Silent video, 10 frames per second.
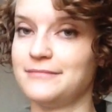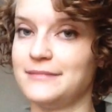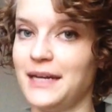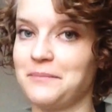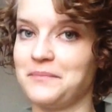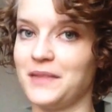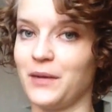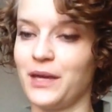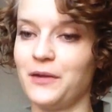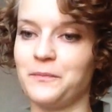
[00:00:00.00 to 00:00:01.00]
yeah, there
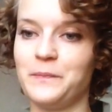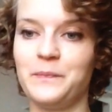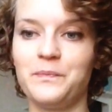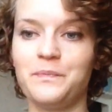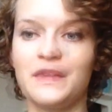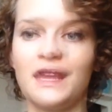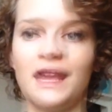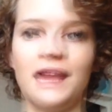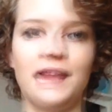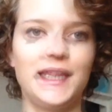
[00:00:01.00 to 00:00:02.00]
we go.
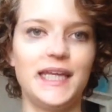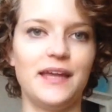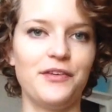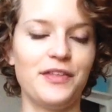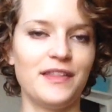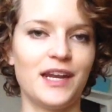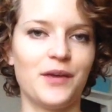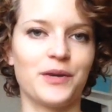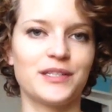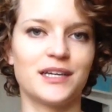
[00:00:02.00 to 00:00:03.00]
The other thing that I
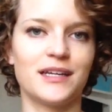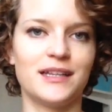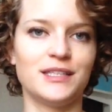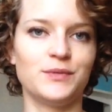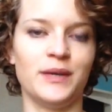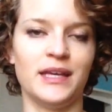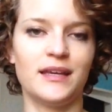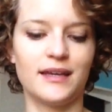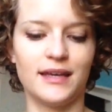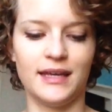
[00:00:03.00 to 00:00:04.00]
worked on this
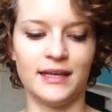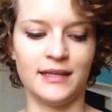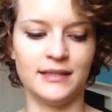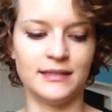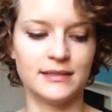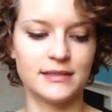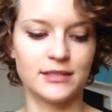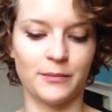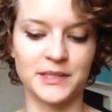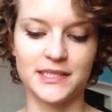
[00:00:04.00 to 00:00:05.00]
week is
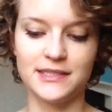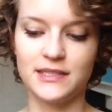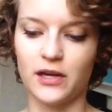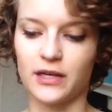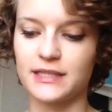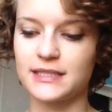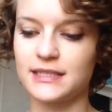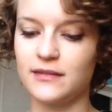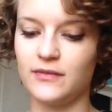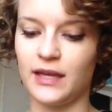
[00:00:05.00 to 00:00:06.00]
Thomas's
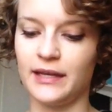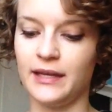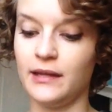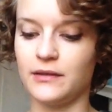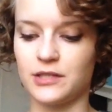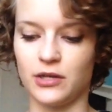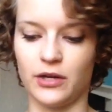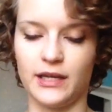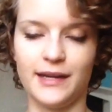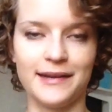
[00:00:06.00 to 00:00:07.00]
socks that he
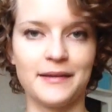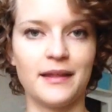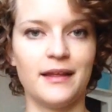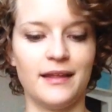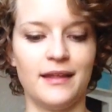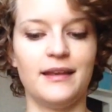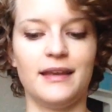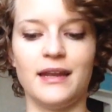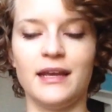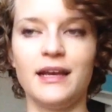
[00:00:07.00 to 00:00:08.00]
started
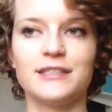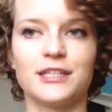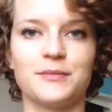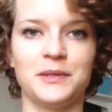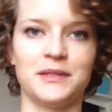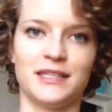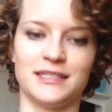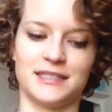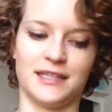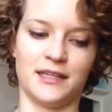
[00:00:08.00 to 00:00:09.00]
knitting. I talked about
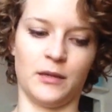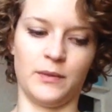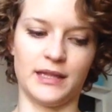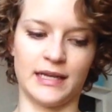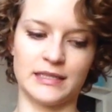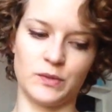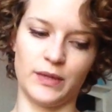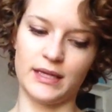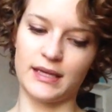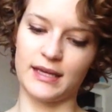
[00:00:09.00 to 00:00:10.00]
this a little bit last
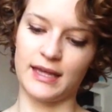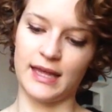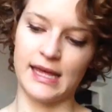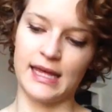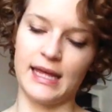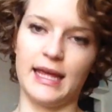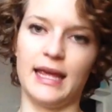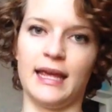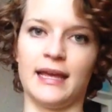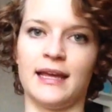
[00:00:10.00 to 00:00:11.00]
week,
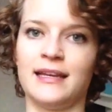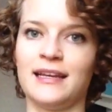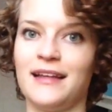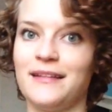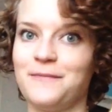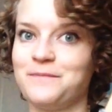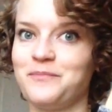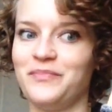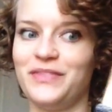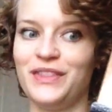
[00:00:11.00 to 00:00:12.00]
and
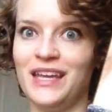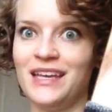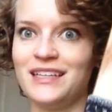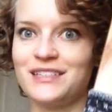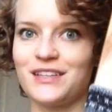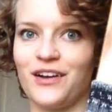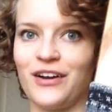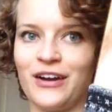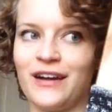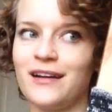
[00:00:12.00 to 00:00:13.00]
these
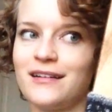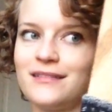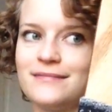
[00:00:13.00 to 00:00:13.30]
are